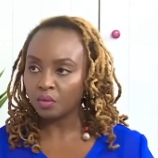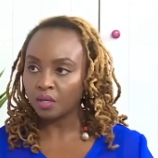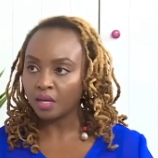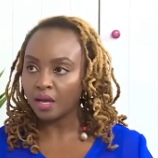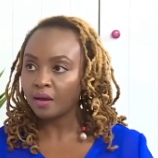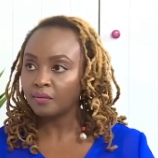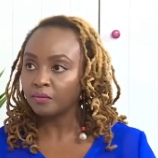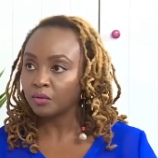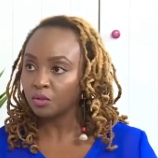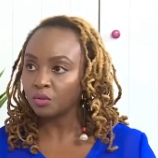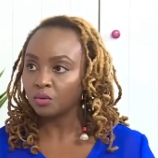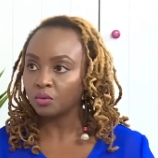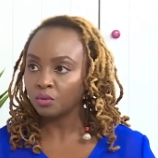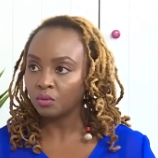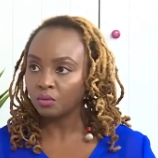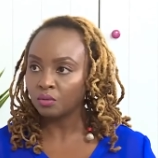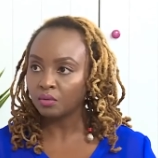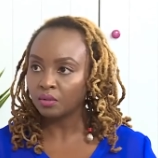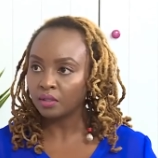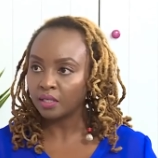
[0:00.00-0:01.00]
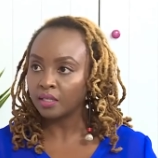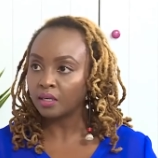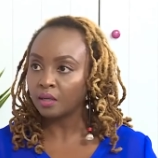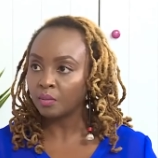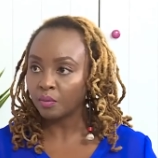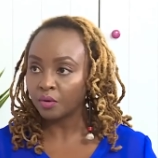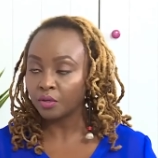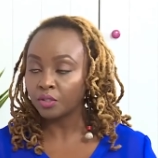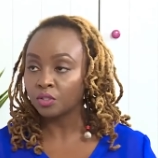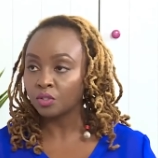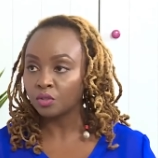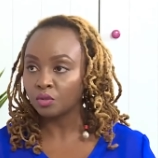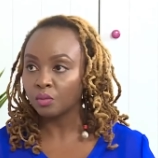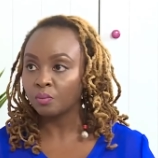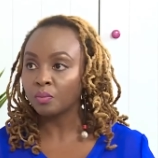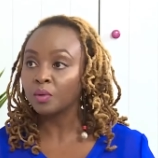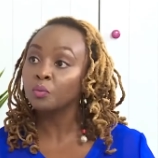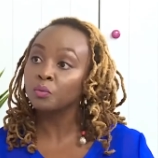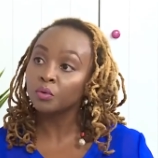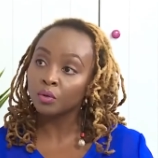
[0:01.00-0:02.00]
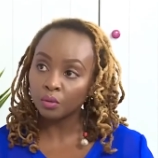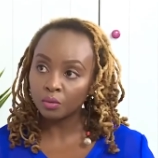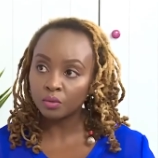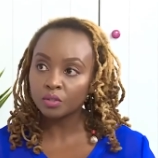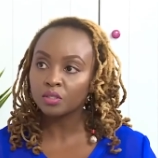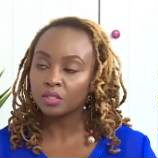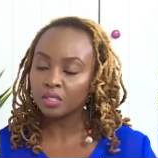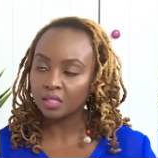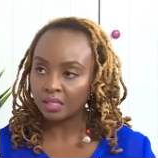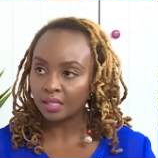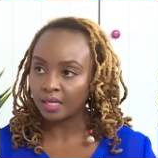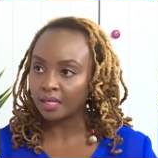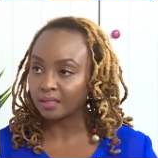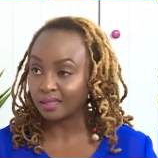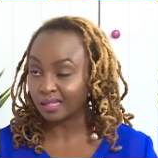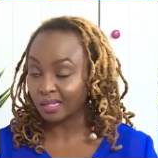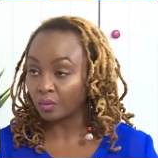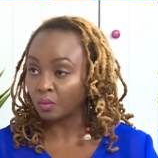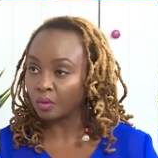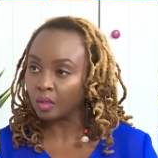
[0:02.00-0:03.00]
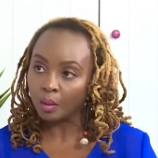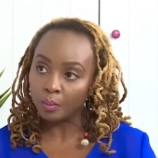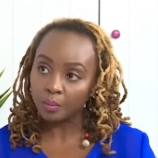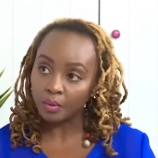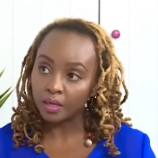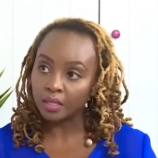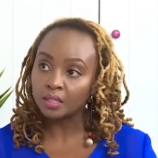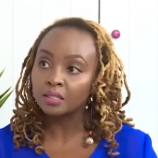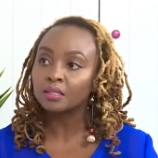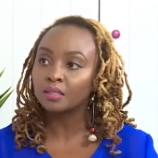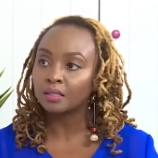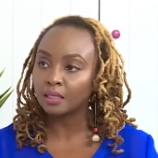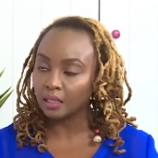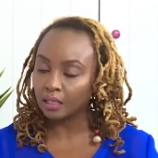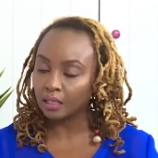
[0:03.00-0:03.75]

we have to let our parents know but we always discuss that with our parents in the